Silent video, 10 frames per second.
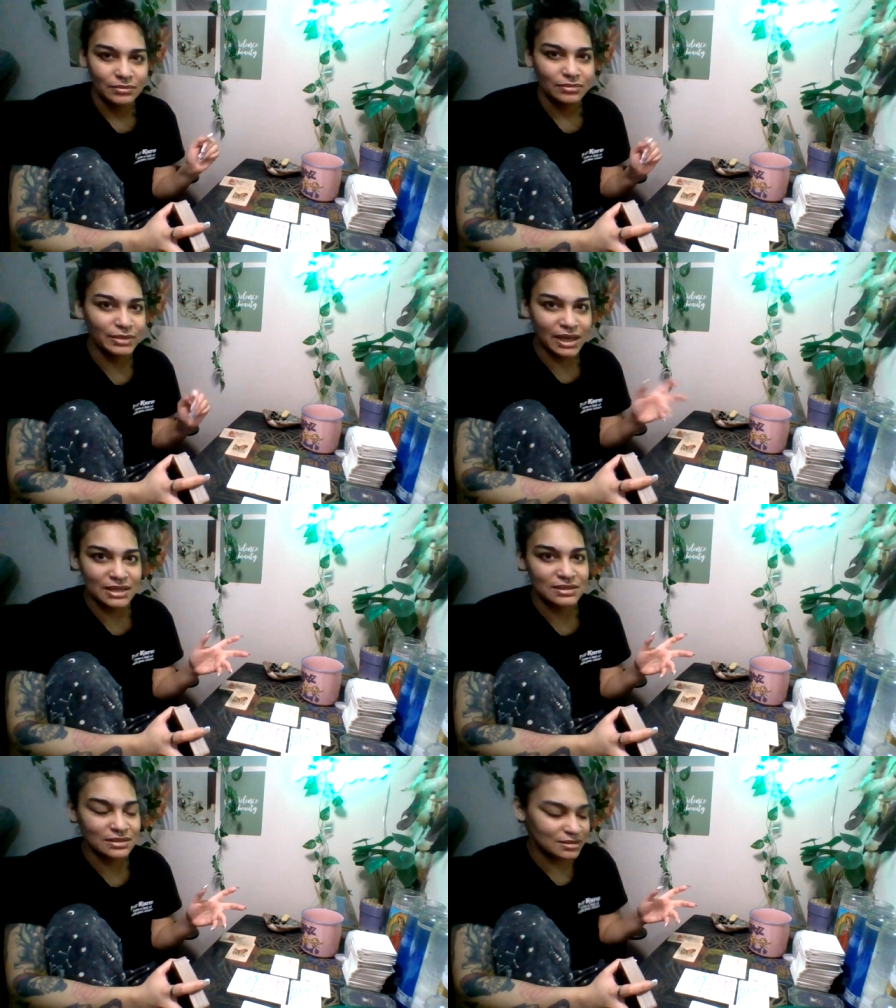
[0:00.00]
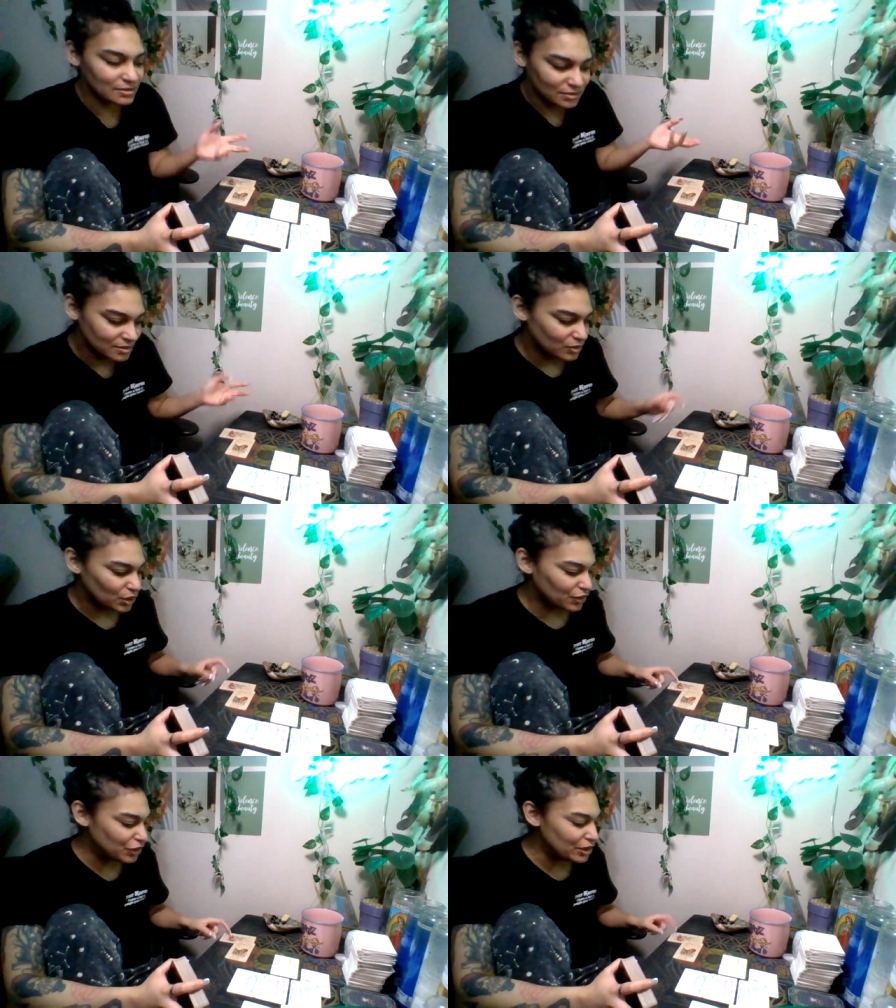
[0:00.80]
Because
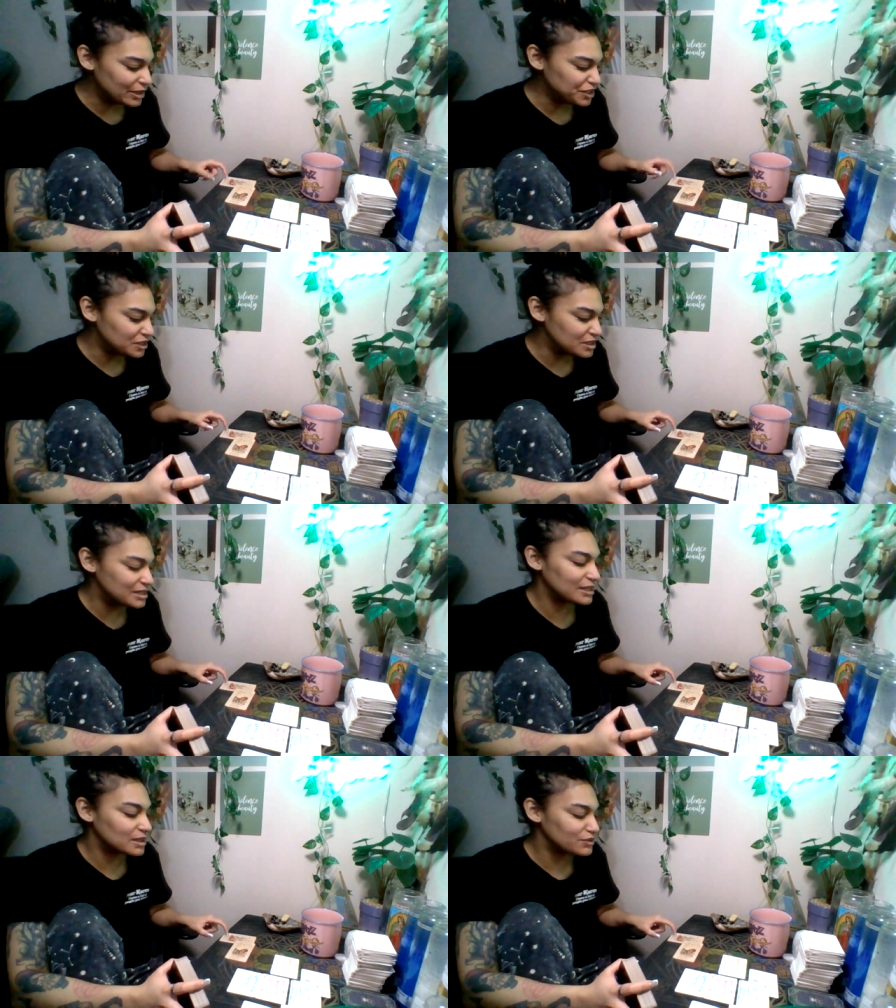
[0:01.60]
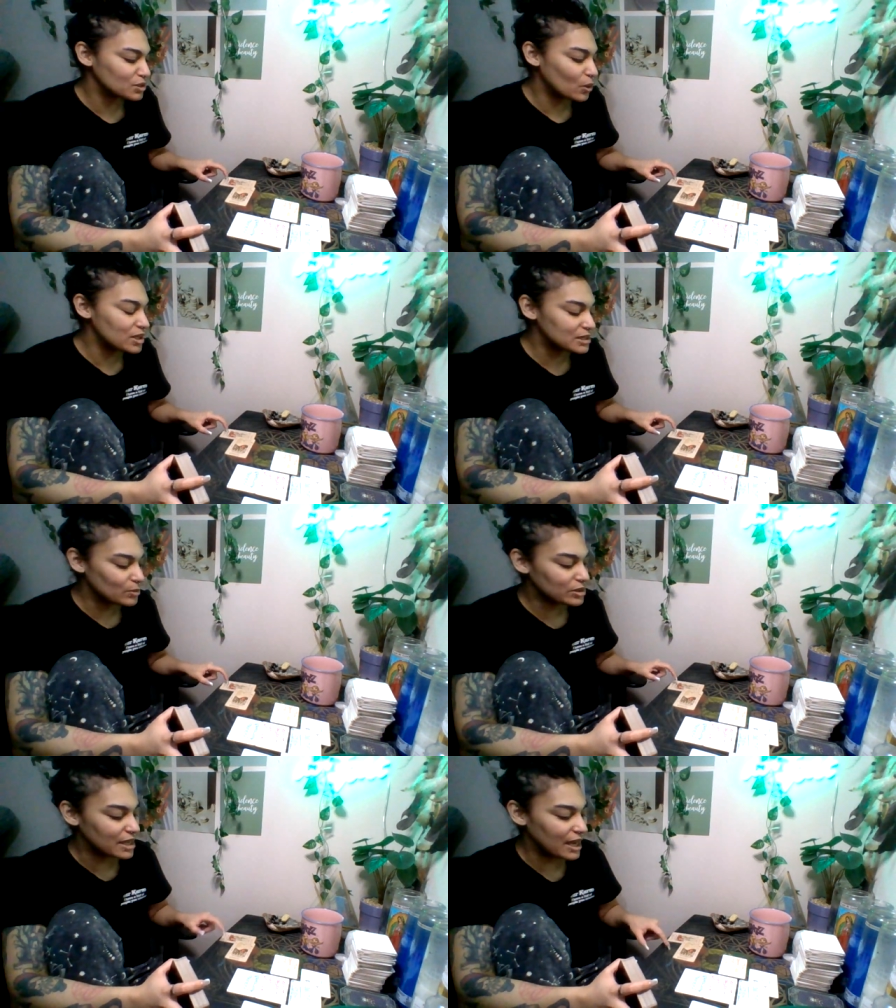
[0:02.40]
you're Six of Swords
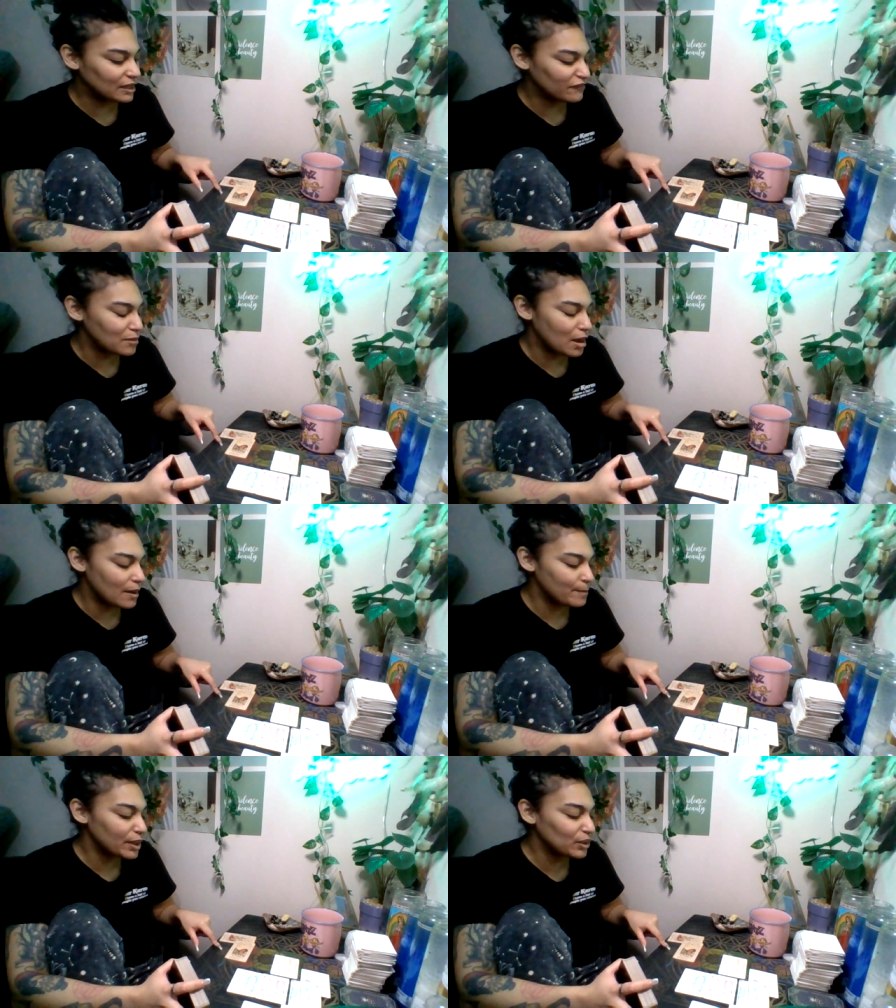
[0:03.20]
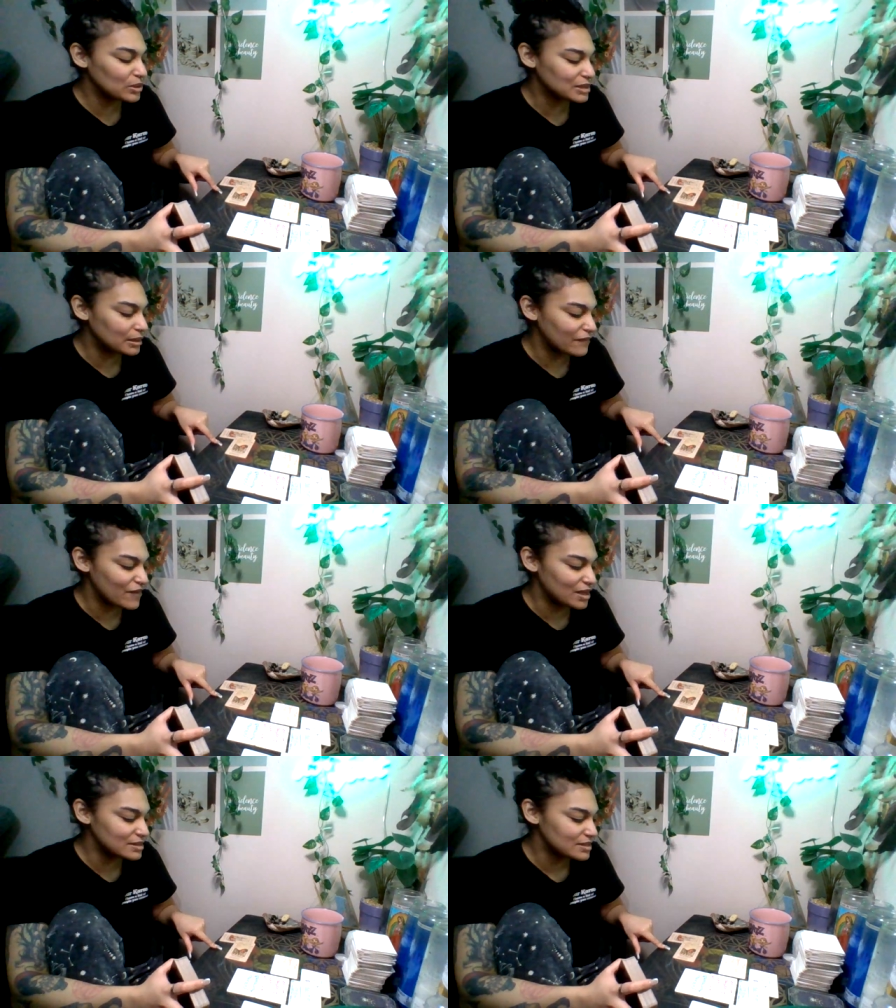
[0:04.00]
with the Eight of Pentacles on the
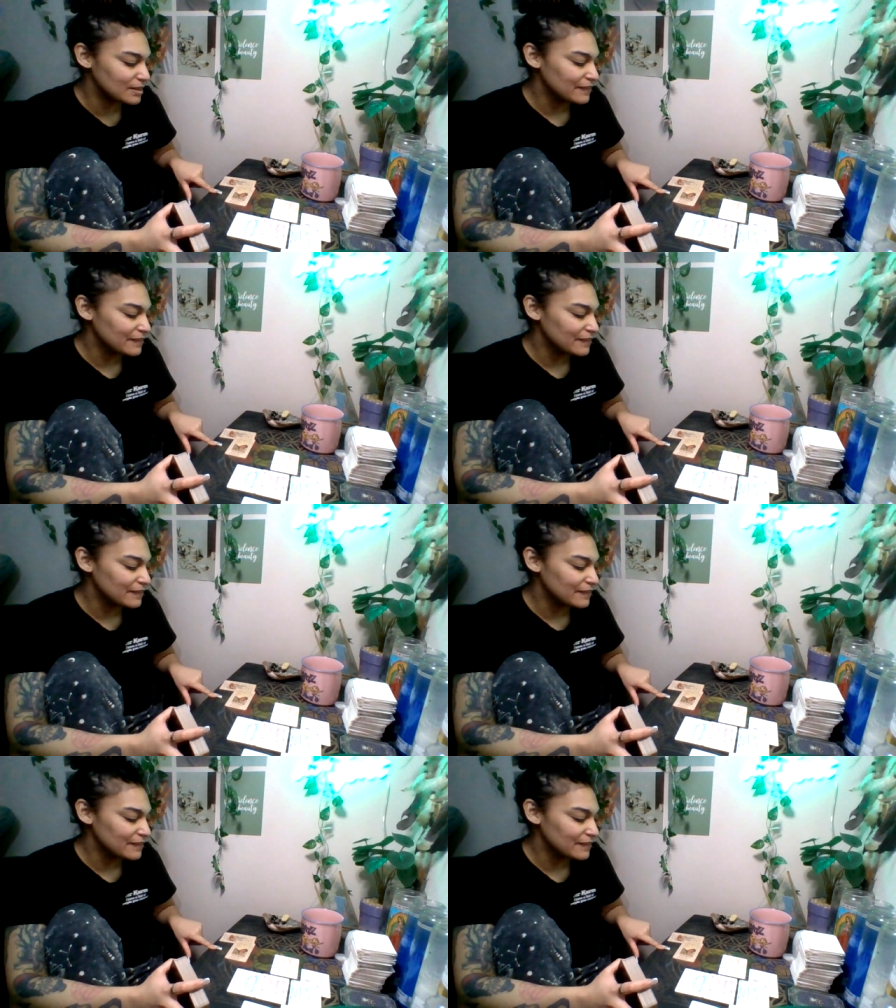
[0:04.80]
fence.